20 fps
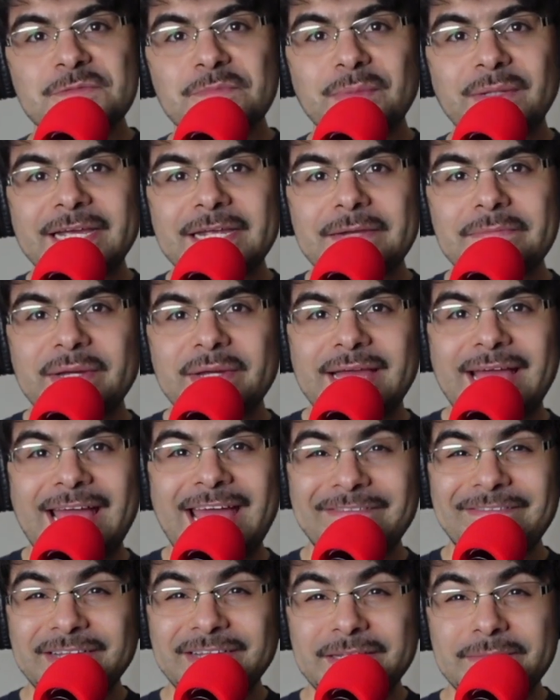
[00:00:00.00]
played by a
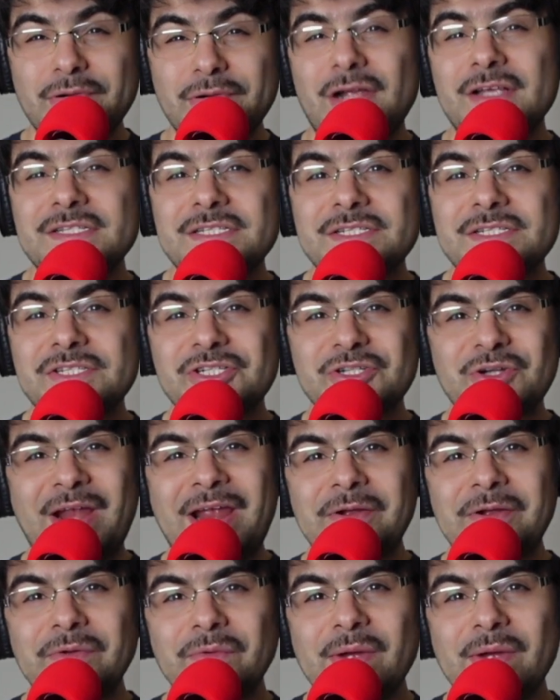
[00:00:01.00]
heavily processed
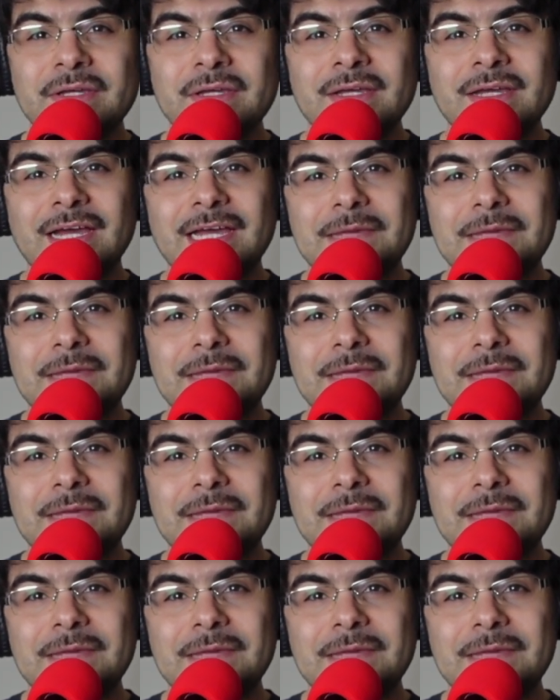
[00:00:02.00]
triangle wave.